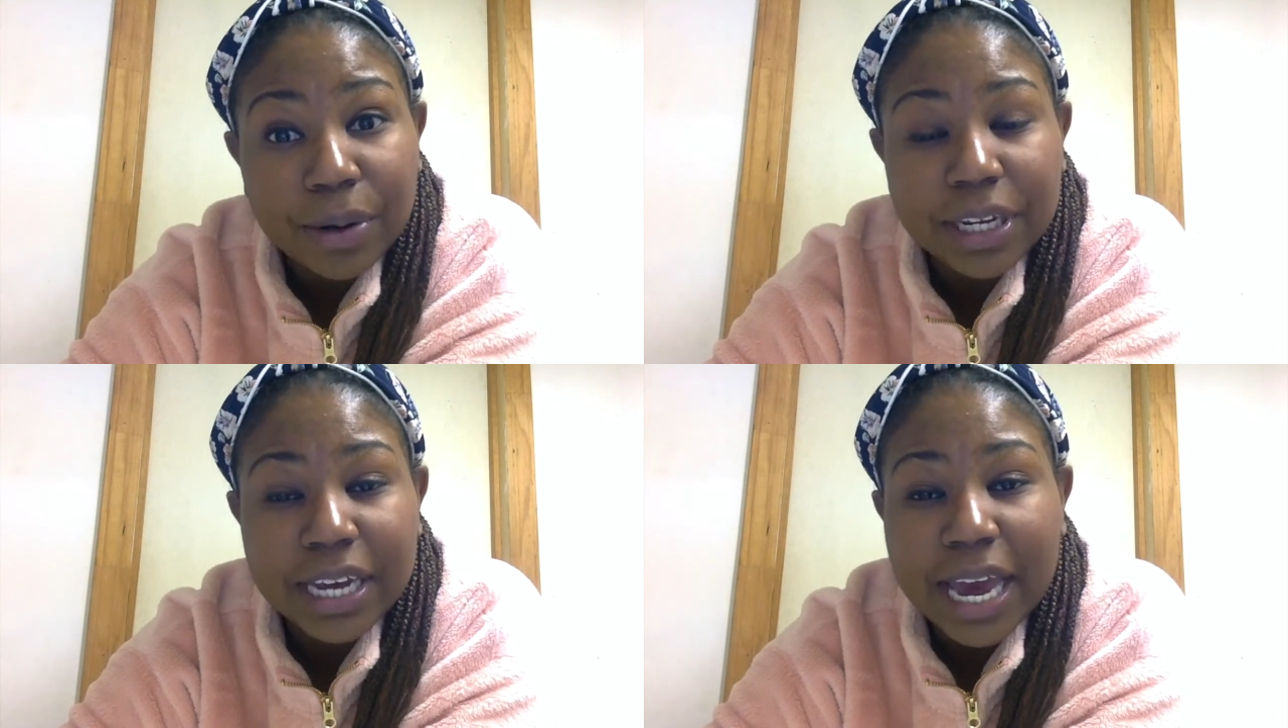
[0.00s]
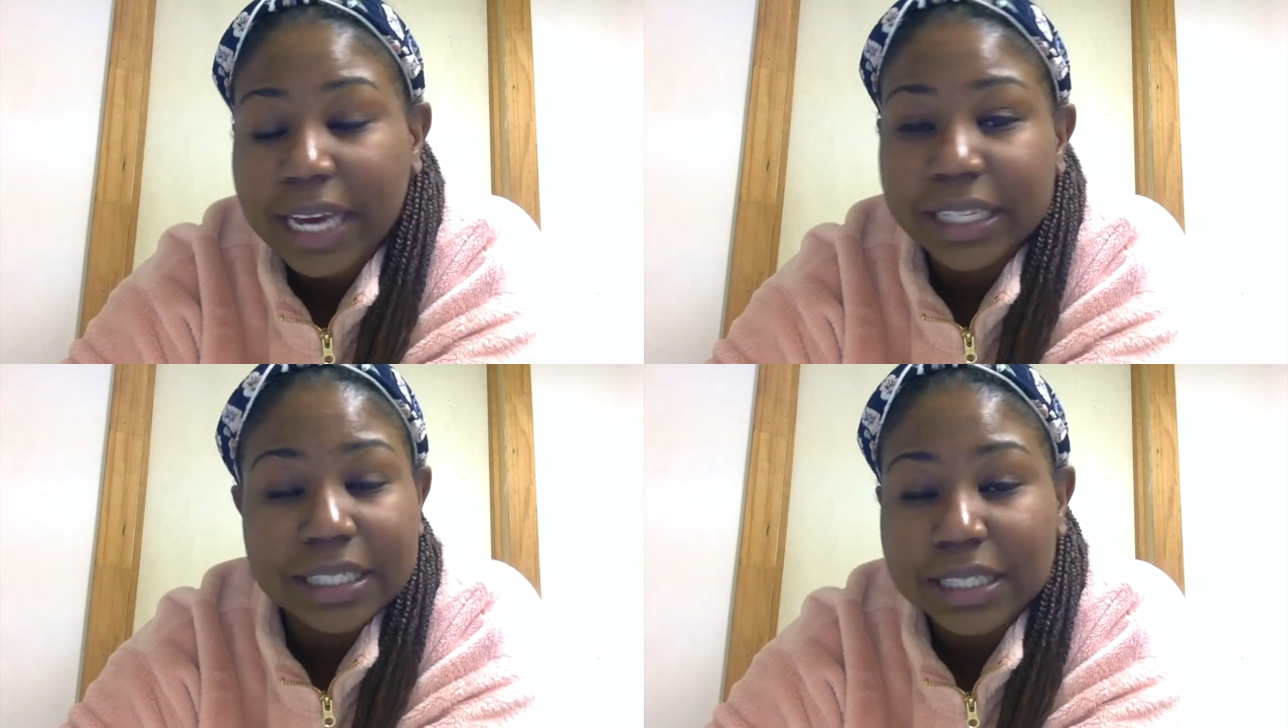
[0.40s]
He
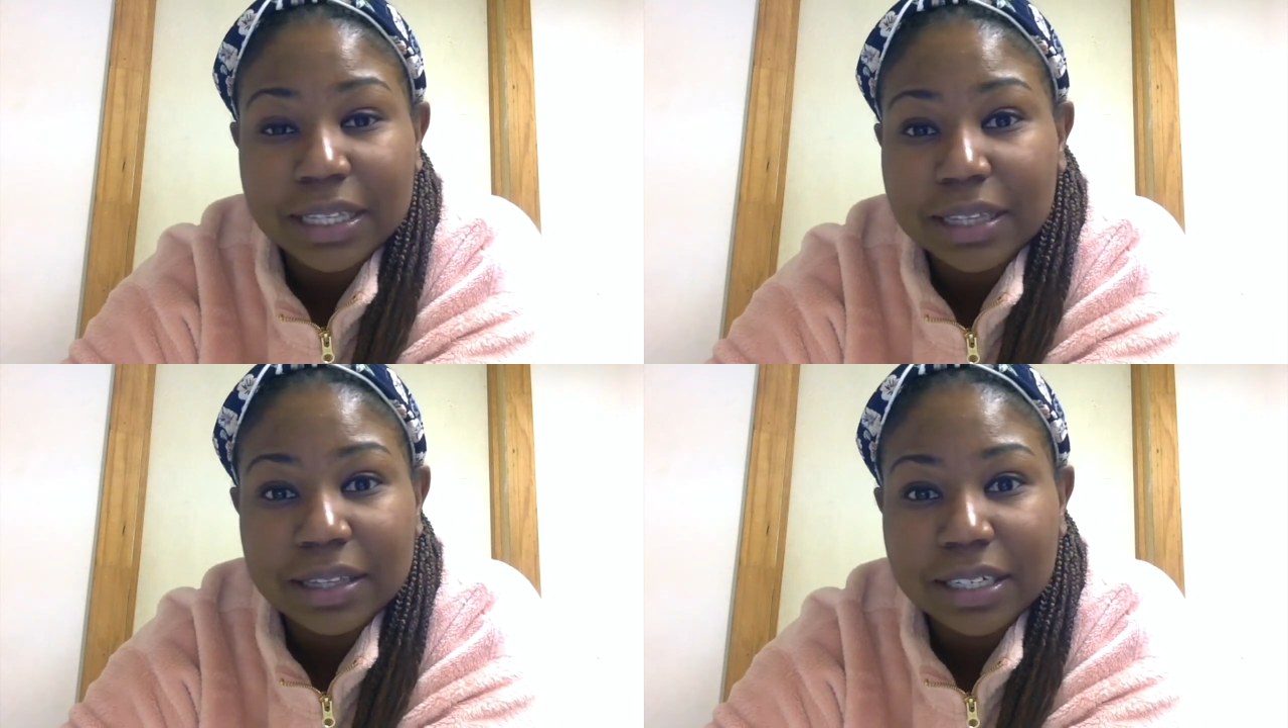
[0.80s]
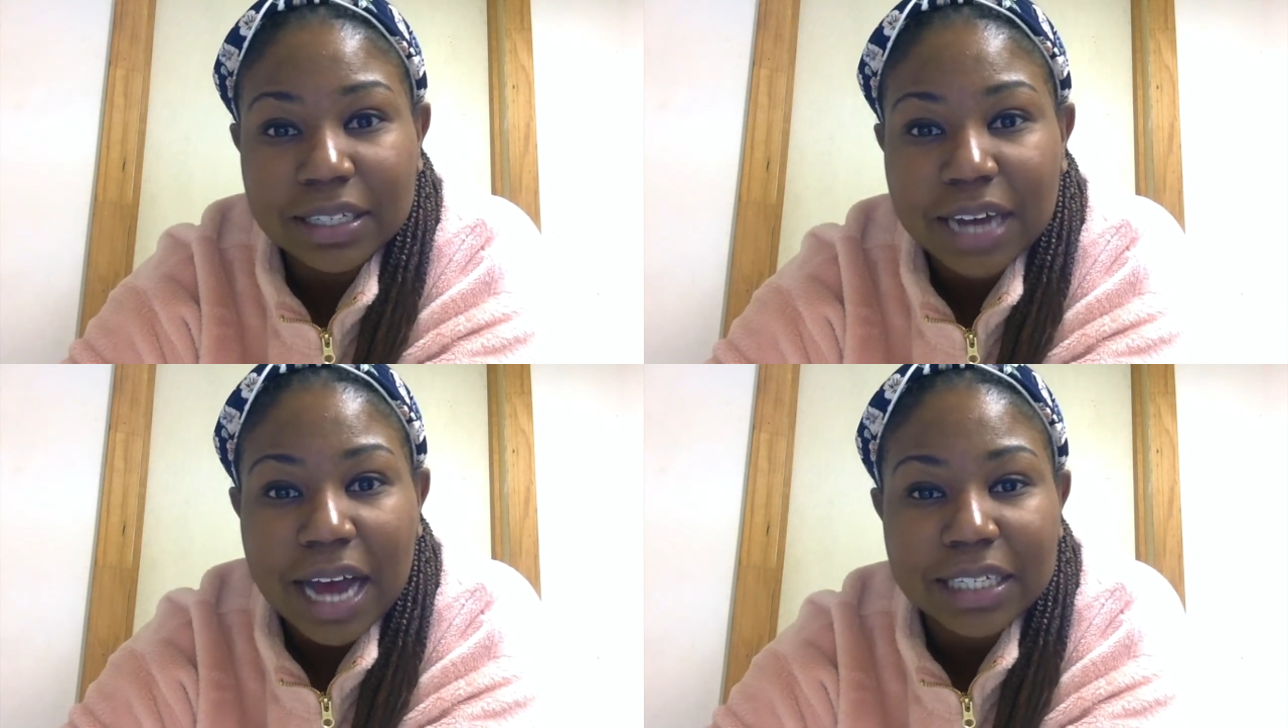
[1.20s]
hates just
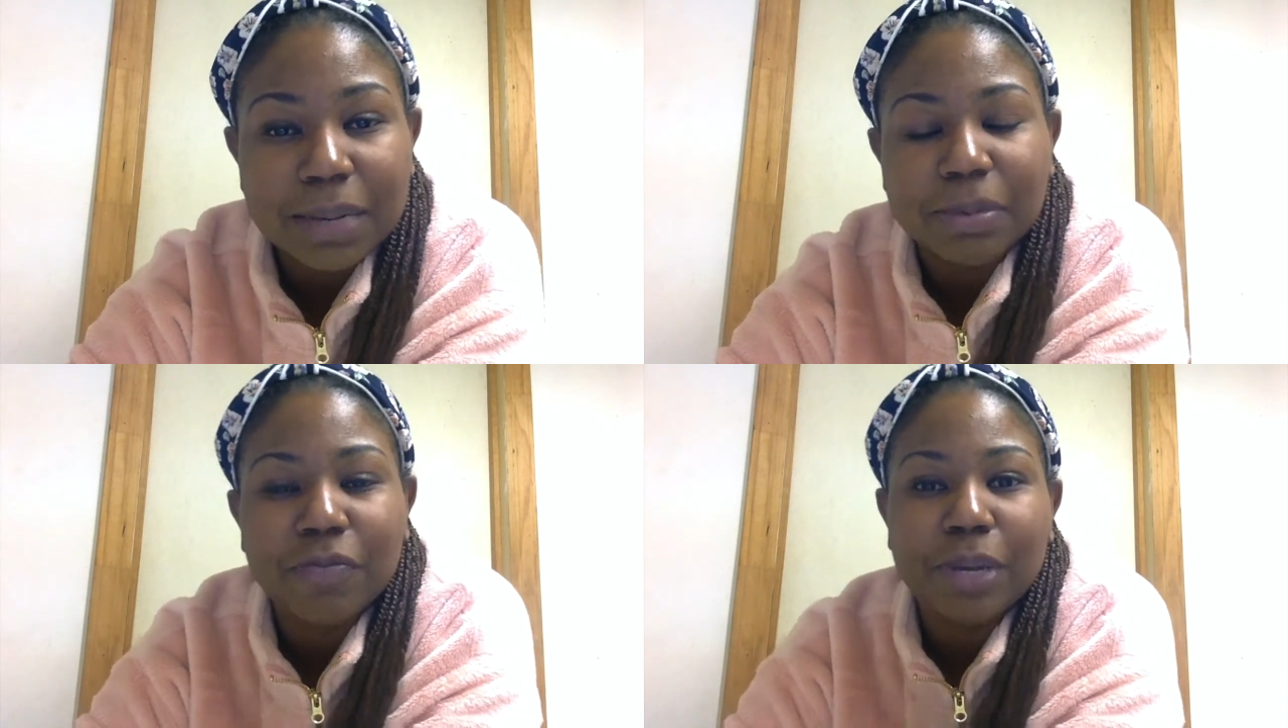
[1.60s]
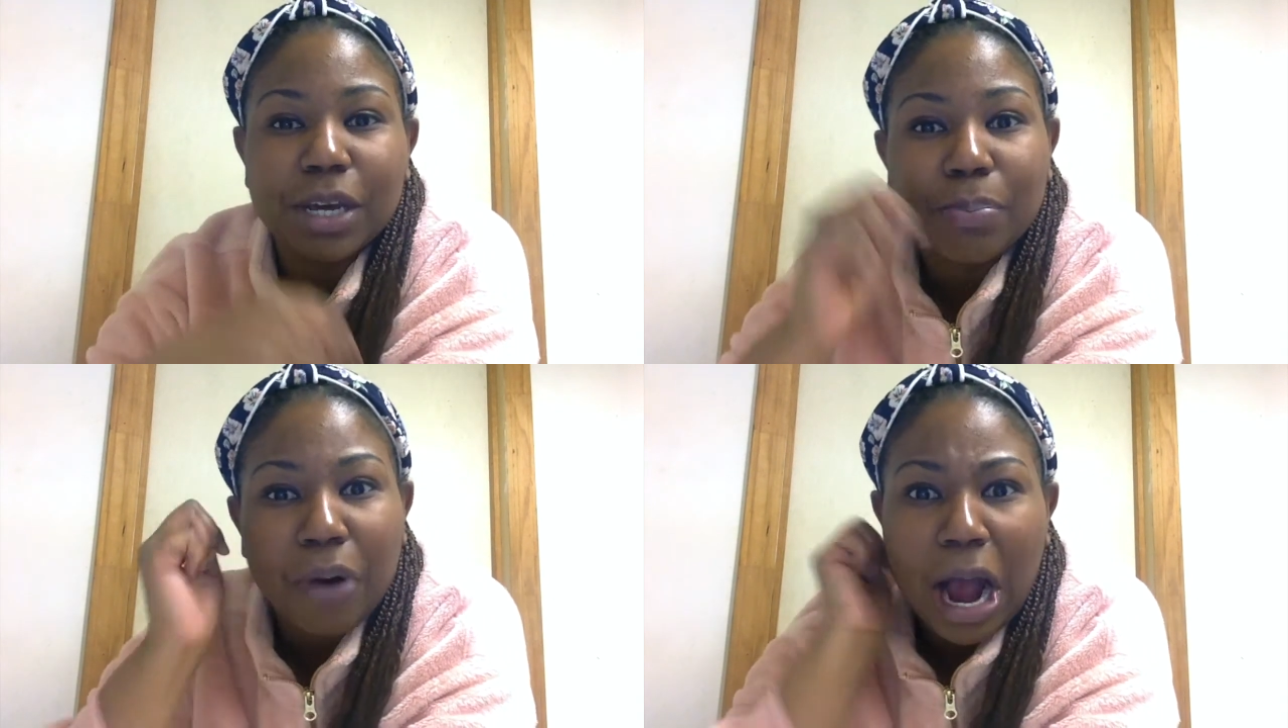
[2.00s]
the concept of
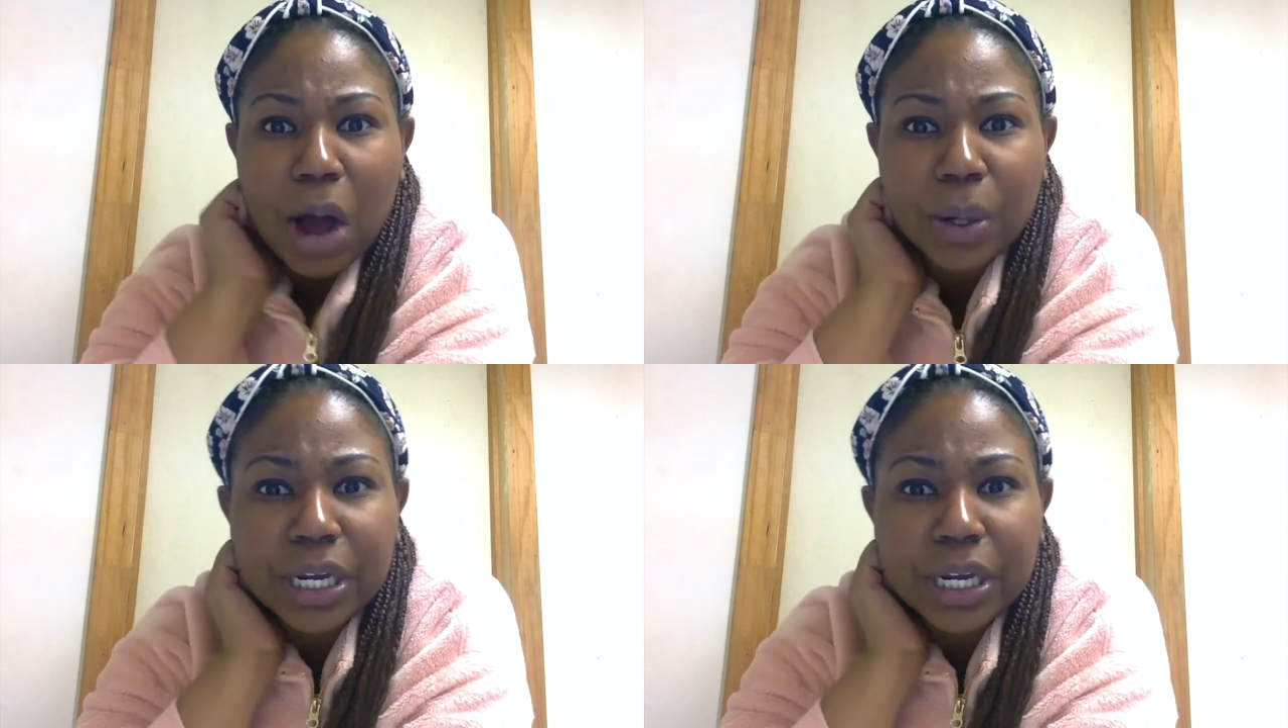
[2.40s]
being proud.